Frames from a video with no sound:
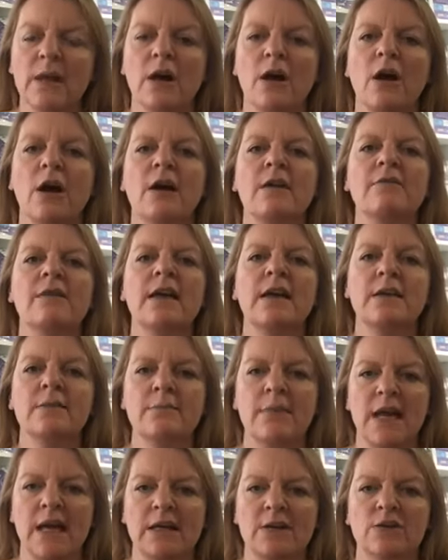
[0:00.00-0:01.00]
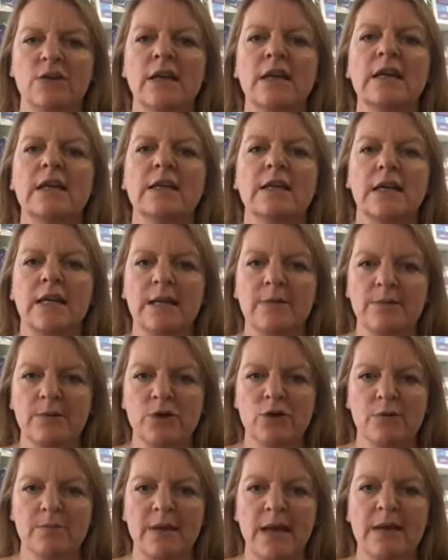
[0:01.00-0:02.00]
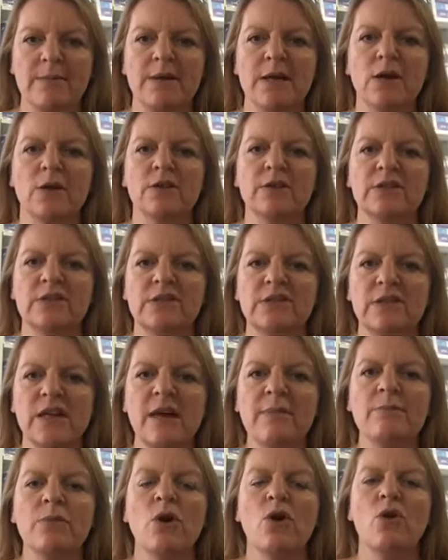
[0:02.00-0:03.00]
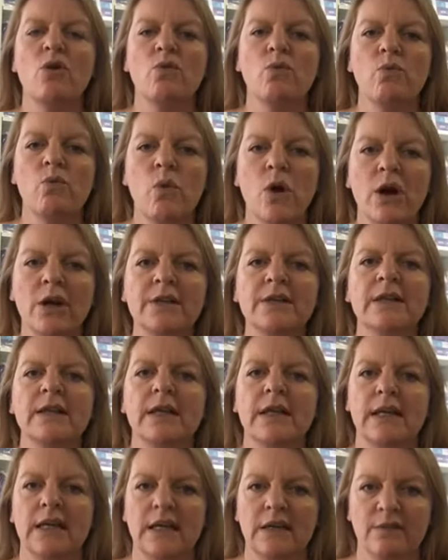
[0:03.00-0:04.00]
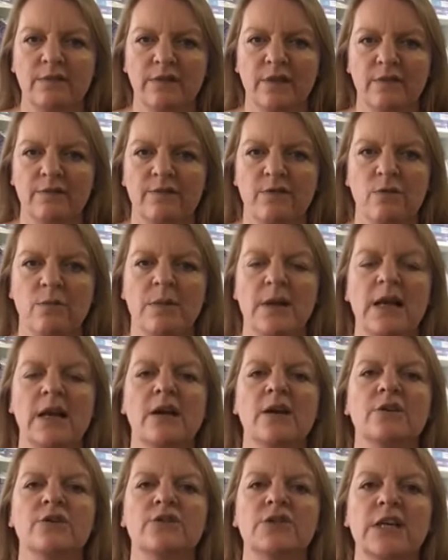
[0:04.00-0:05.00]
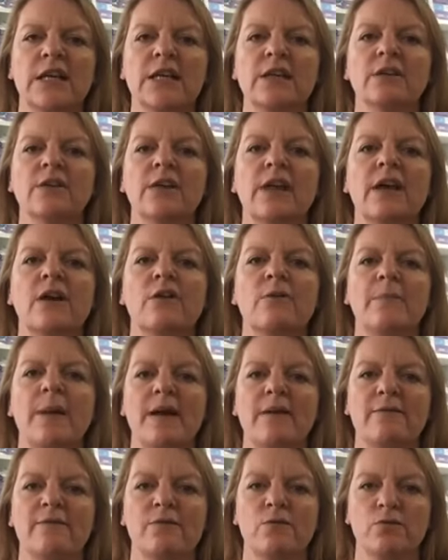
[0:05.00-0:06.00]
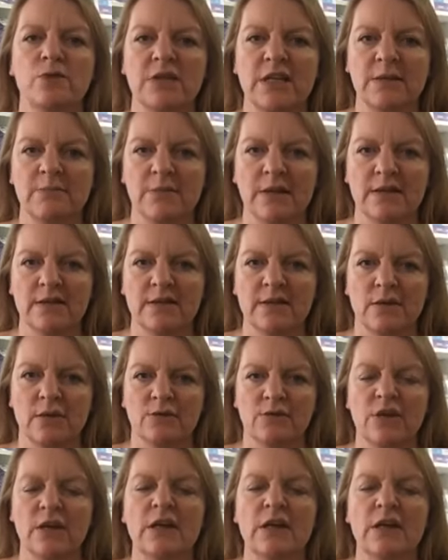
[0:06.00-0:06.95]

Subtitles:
I recommend keeping your baby on step 1 infant formula until they are about 14 months old.